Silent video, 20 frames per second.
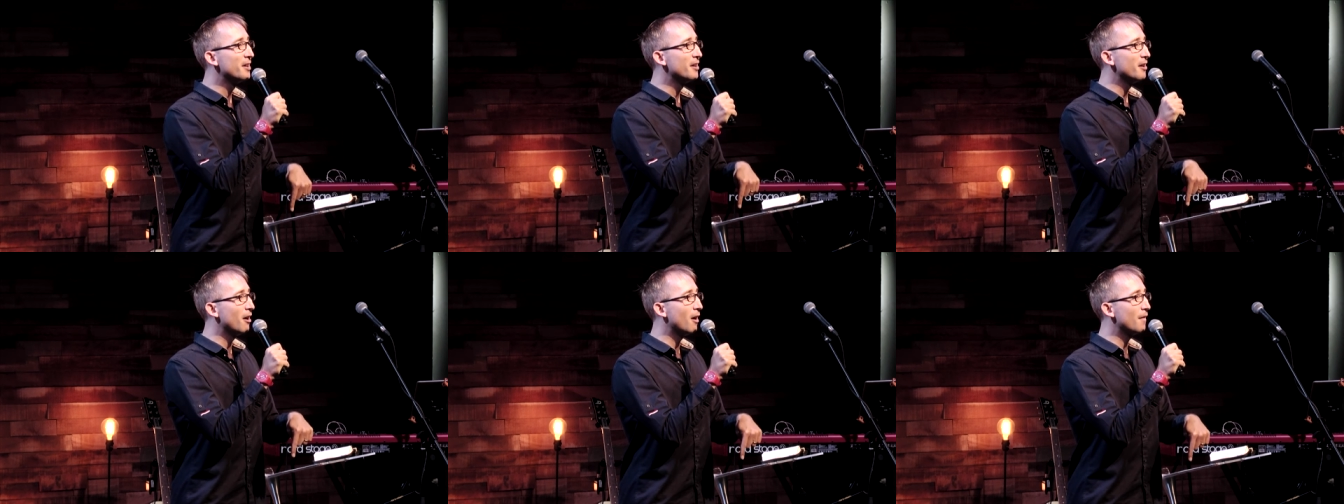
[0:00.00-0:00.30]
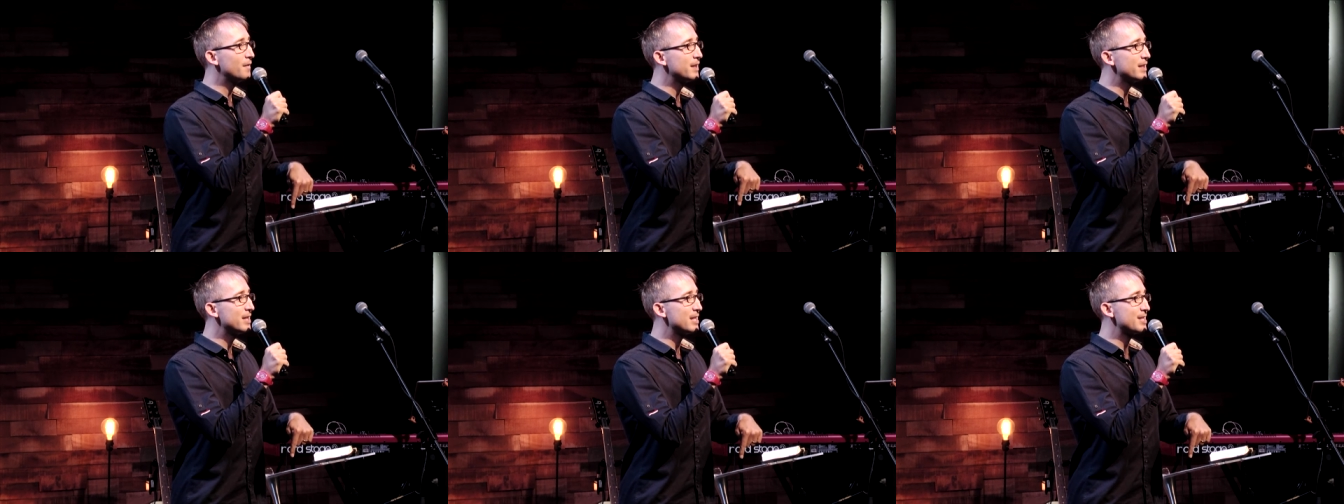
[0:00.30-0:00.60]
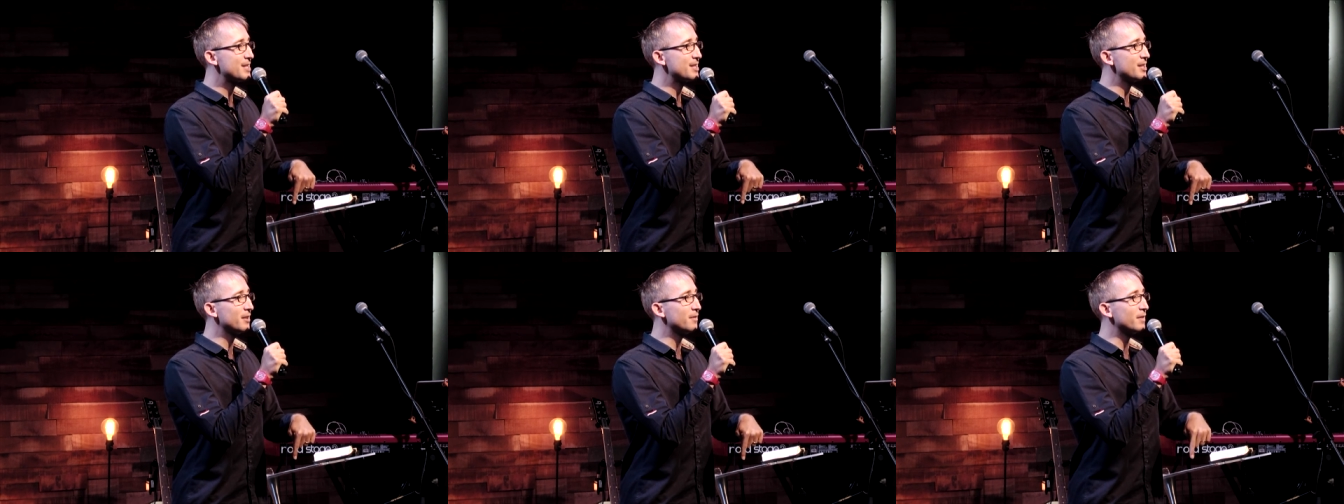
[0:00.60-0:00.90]
after this
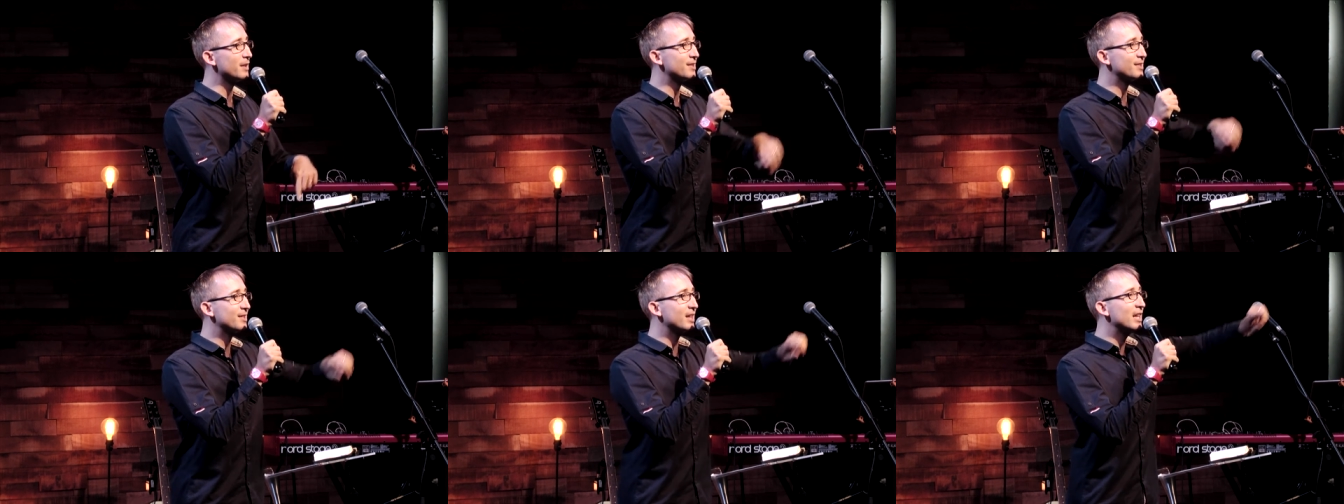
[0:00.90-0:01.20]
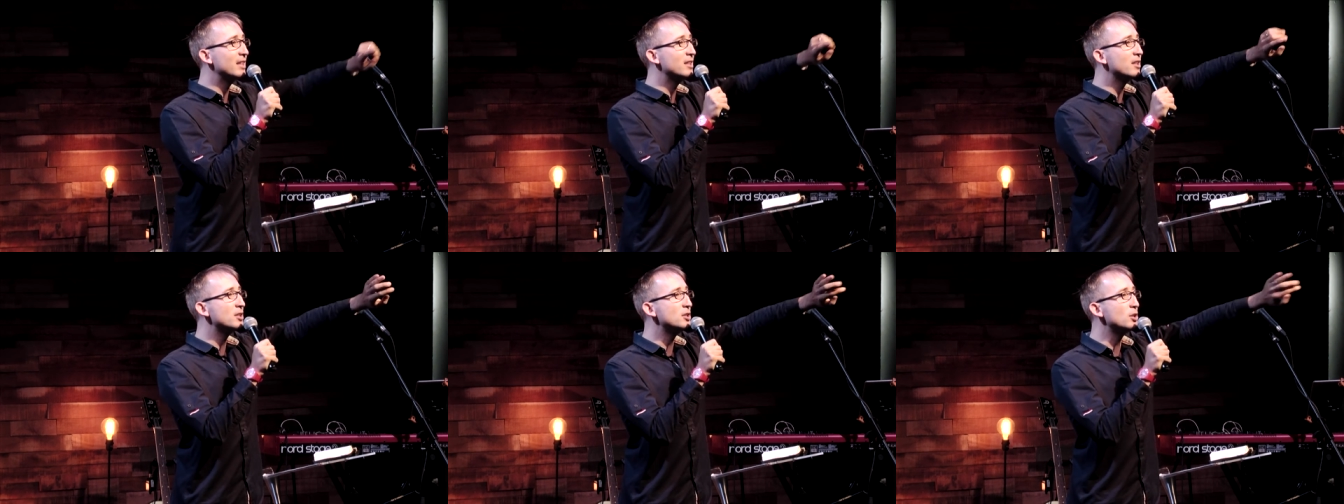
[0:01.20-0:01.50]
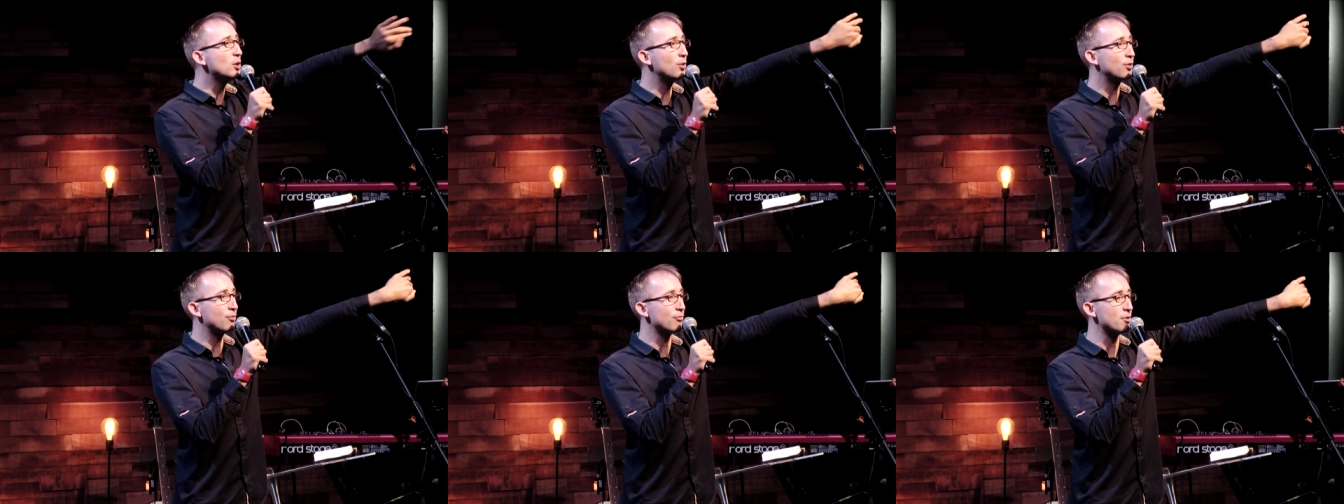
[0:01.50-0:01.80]
service, in the
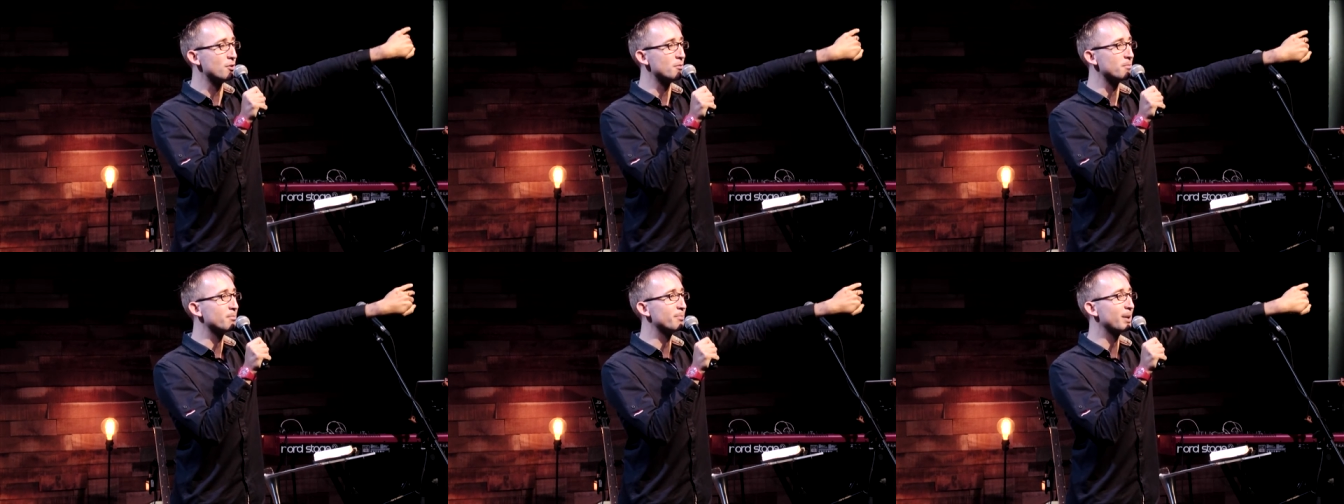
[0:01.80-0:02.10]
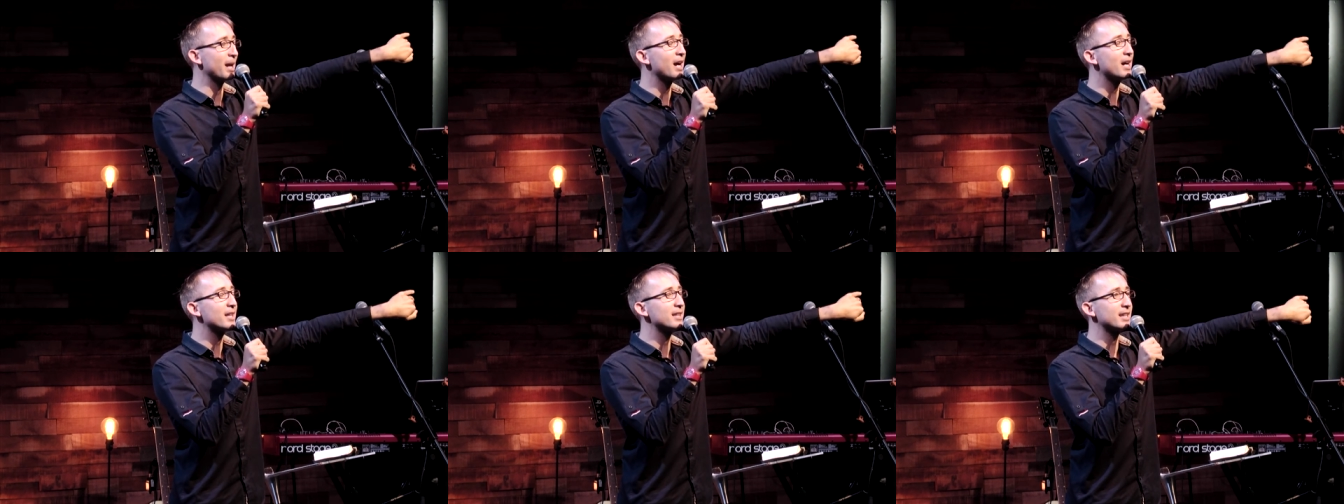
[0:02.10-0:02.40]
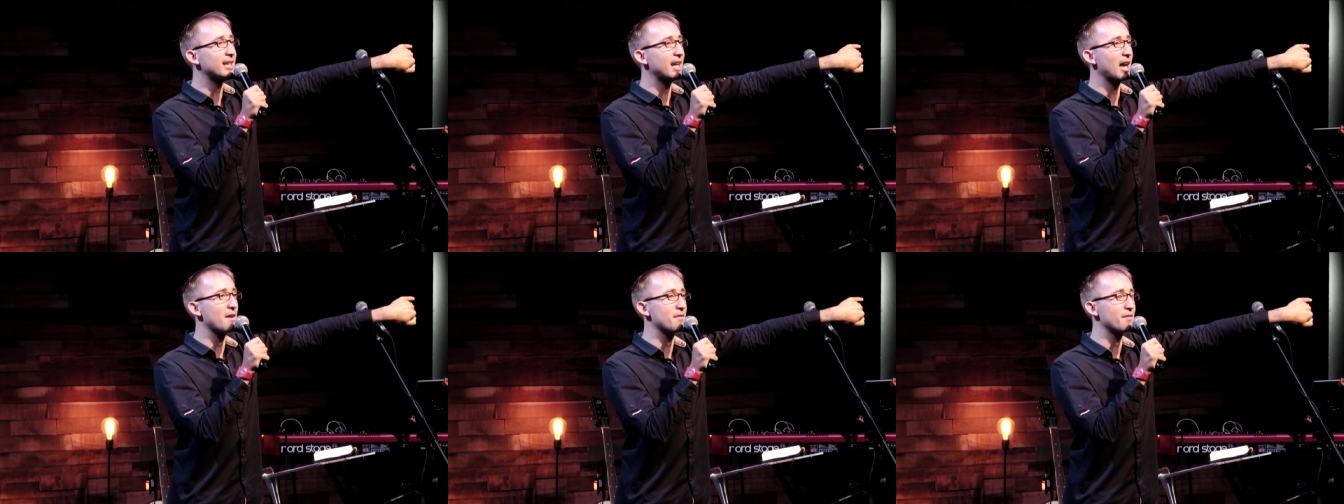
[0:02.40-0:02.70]
youth room behind the
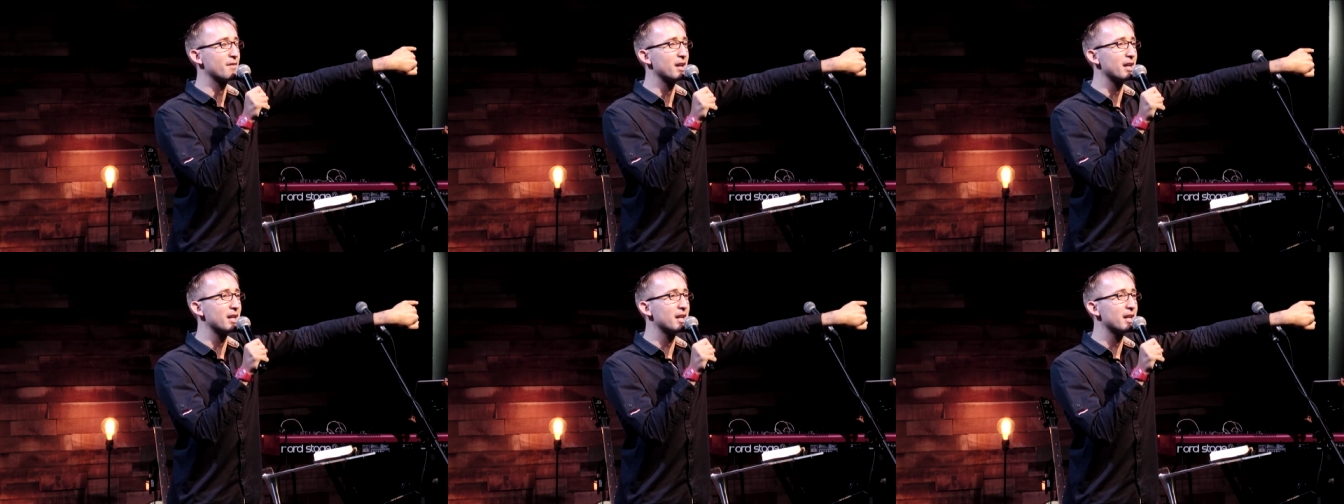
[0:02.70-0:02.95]
cafe,